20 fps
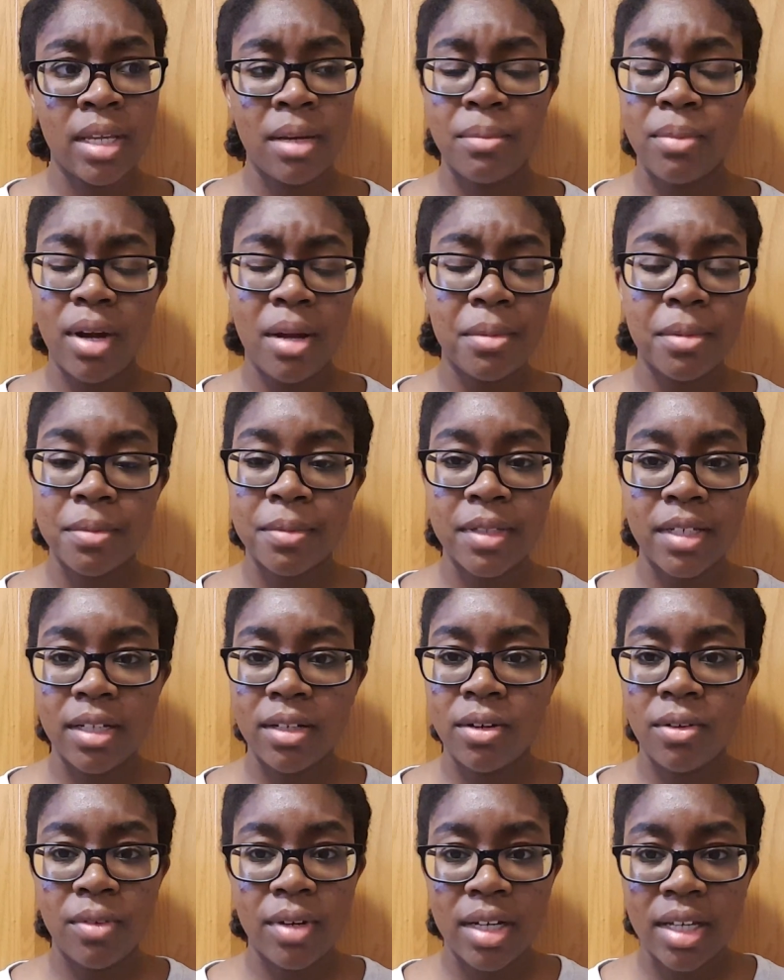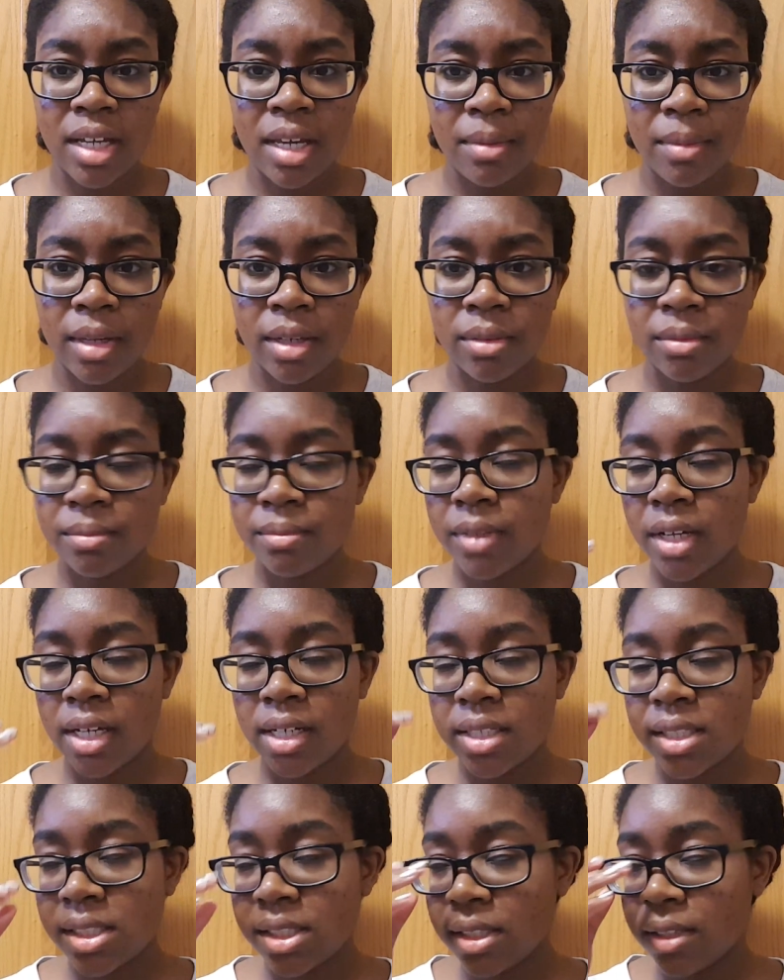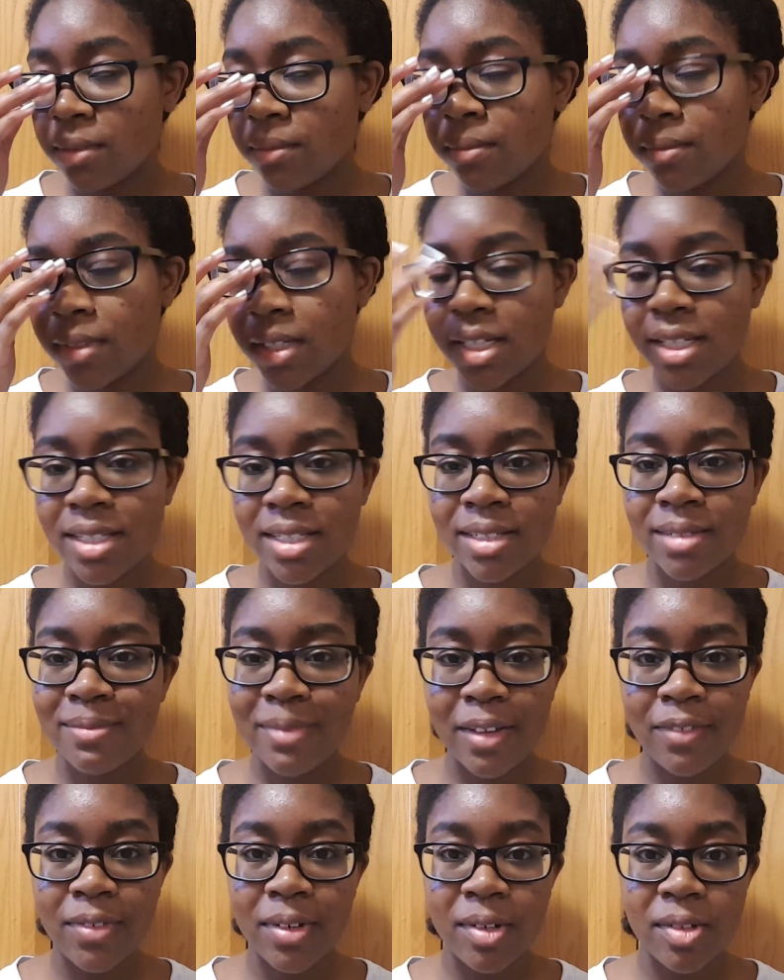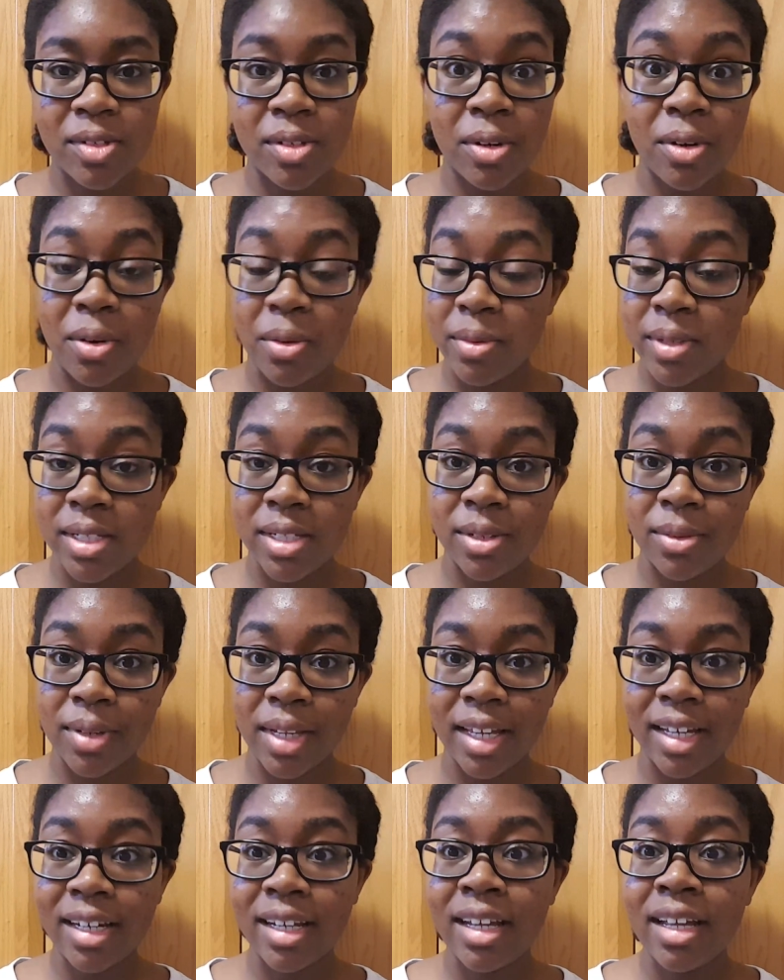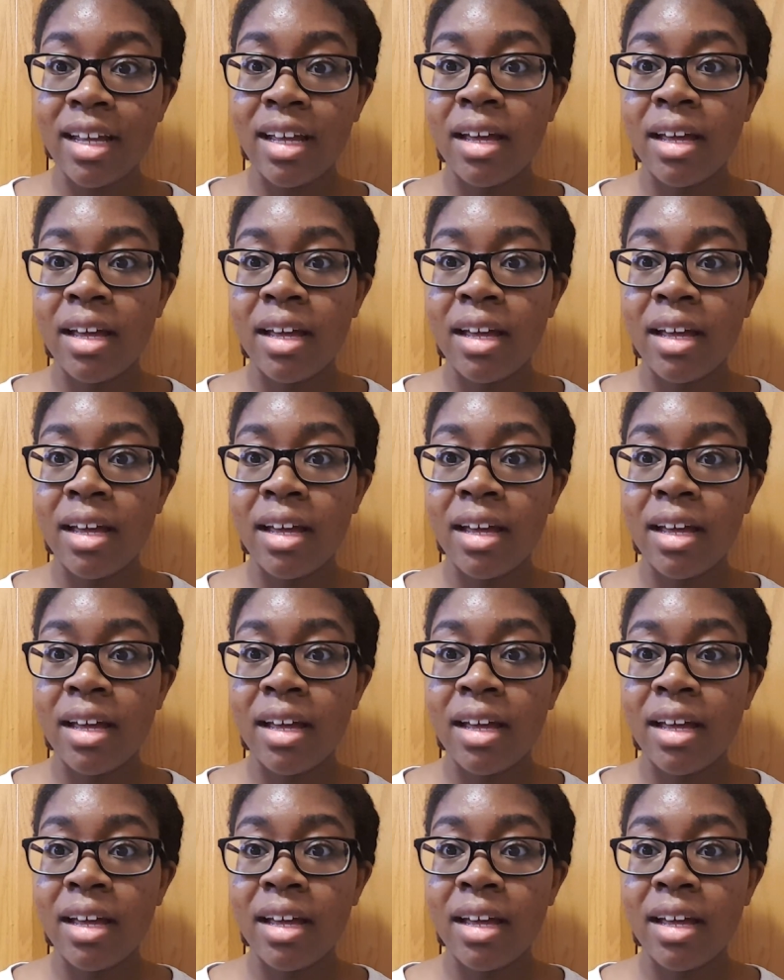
Probably already came out, honestly, because my videos are always so late.